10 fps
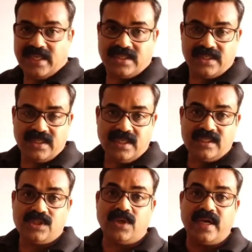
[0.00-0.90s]
8.
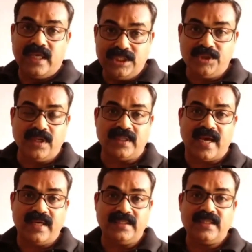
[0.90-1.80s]
So ensure
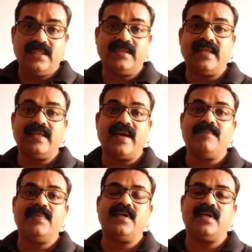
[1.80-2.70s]
that that
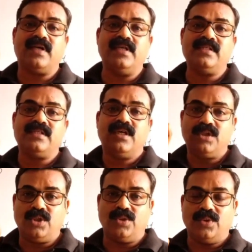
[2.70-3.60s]
number is
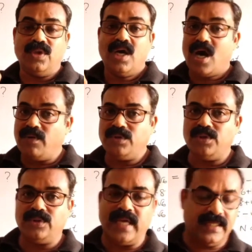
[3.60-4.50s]
2. How
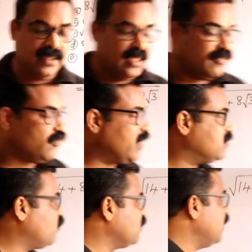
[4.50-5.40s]
to do that?
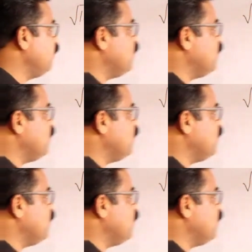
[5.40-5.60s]
For, for